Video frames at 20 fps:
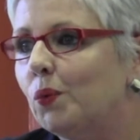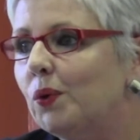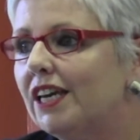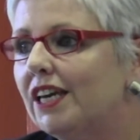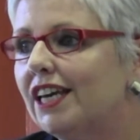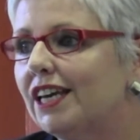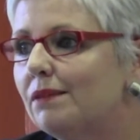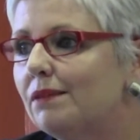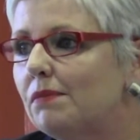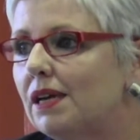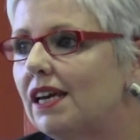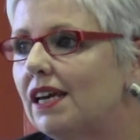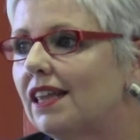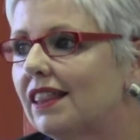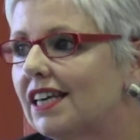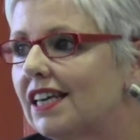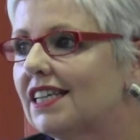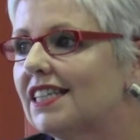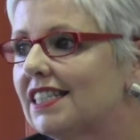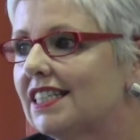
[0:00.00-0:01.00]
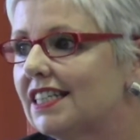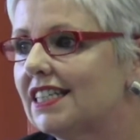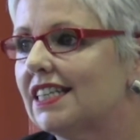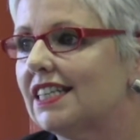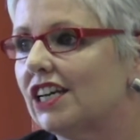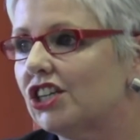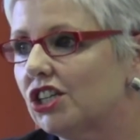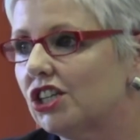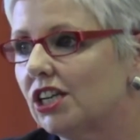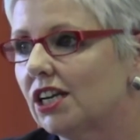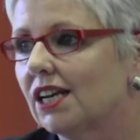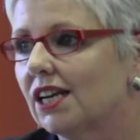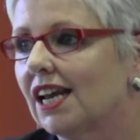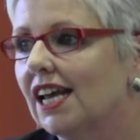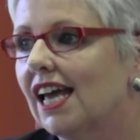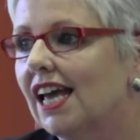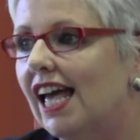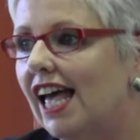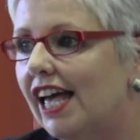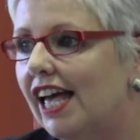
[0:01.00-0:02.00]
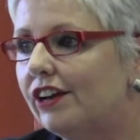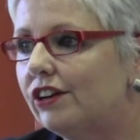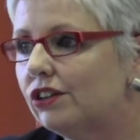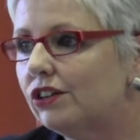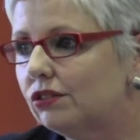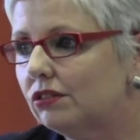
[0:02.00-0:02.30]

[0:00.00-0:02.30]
We can make this decision in